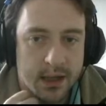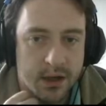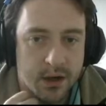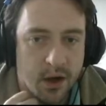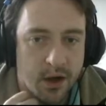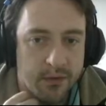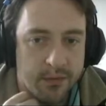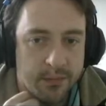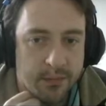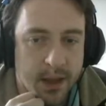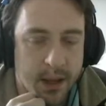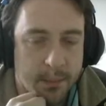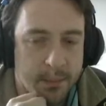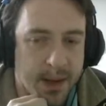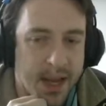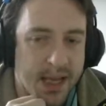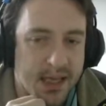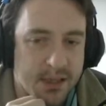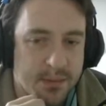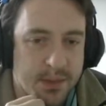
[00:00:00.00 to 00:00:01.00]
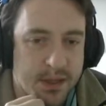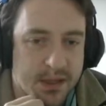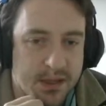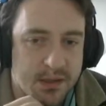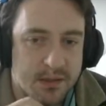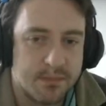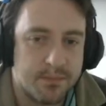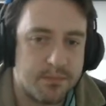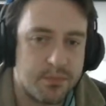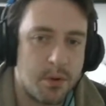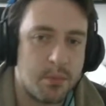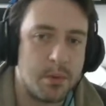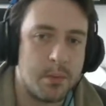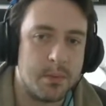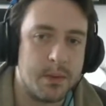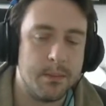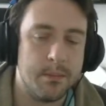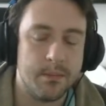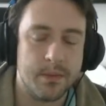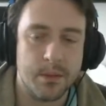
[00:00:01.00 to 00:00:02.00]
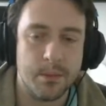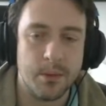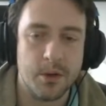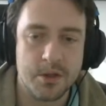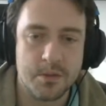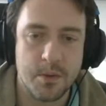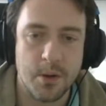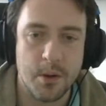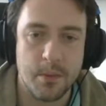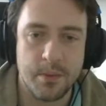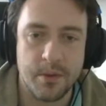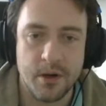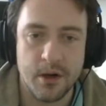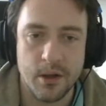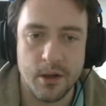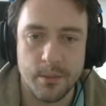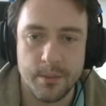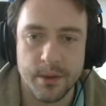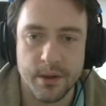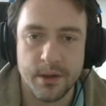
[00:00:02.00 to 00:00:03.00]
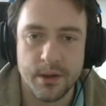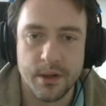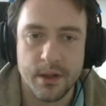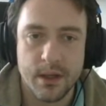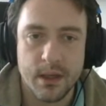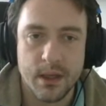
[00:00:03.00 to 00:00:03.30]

don't know if, like, Blacksmith's probably the most popular, but